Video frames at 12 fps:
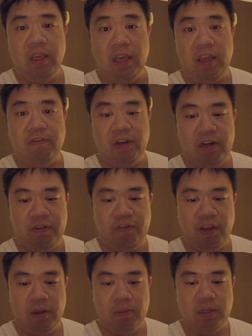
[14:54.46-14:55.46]
a very
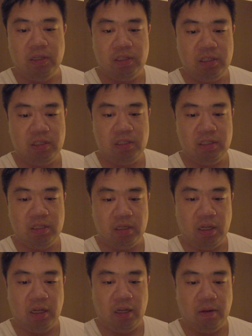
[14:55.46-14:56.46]
famous
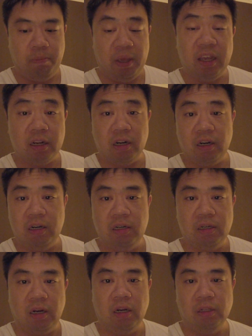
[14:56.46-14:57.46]
baker,
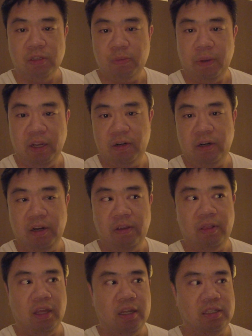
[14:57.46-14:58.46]
Carlo's Bakery,
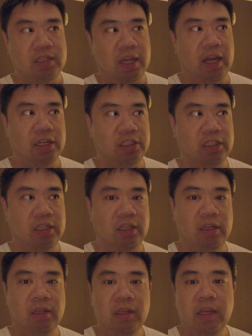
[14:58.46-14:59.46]
that's
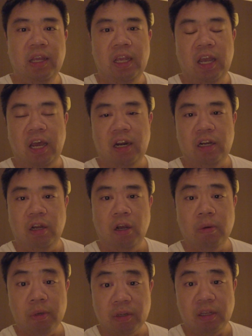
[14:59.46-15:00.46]
actually out of
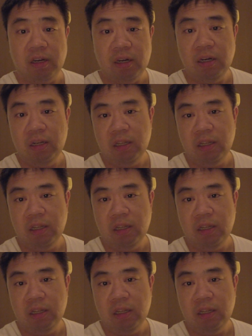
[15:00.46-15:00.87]
Hoboken